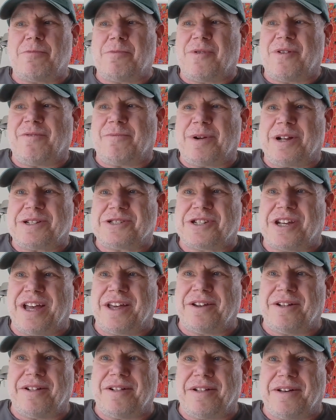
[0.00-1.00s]
my, my
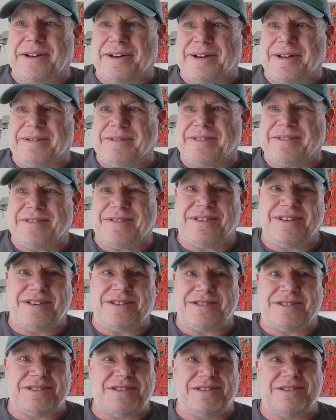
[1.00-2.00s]
channel. Uh, and
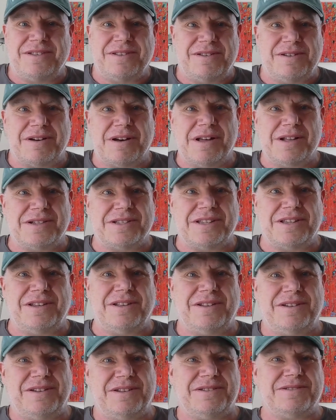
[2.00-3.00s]
this
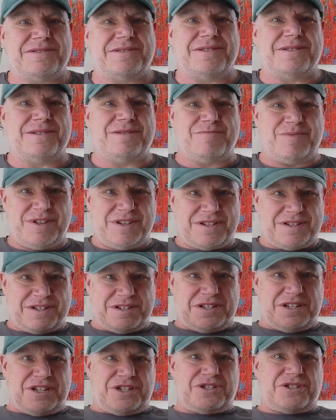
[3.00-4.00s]
content is going to be an
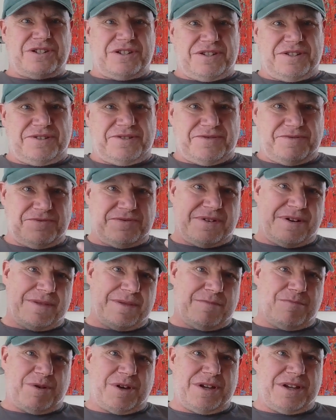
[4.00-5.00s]
addition to all
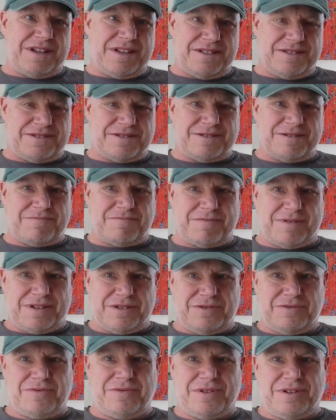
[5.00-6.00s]
the biking stuff I
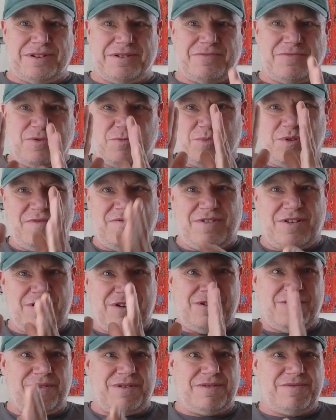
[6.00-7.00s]
do, and it will be
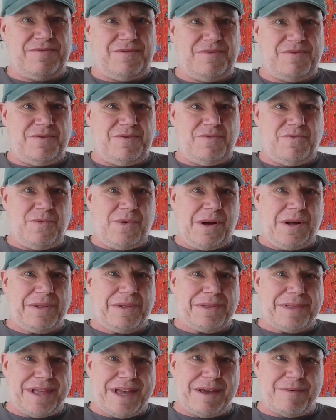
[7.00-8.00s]
very
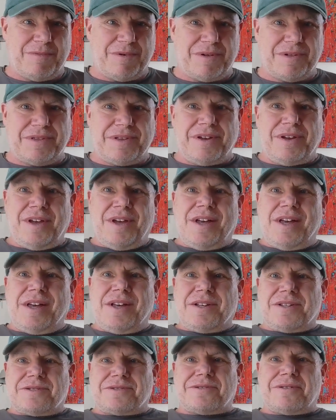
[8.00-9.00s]
well labeled.
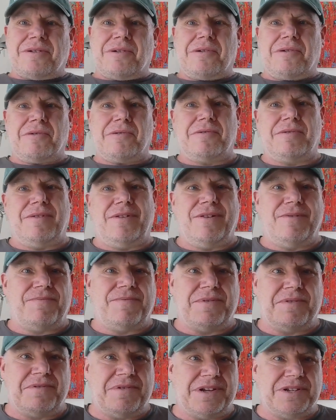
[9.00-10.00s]
So, if
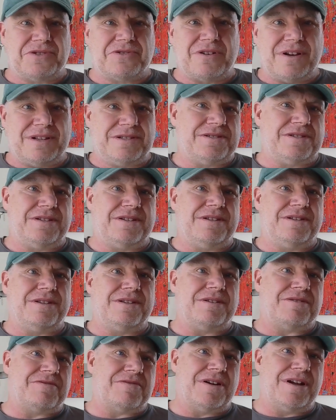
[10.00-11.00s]
you're interested in
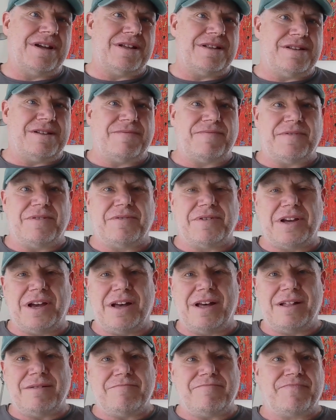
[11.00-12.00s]
it, great. If you're
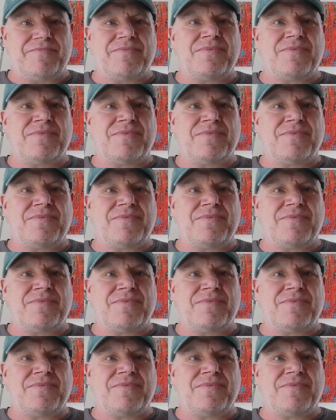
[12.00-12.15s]
not,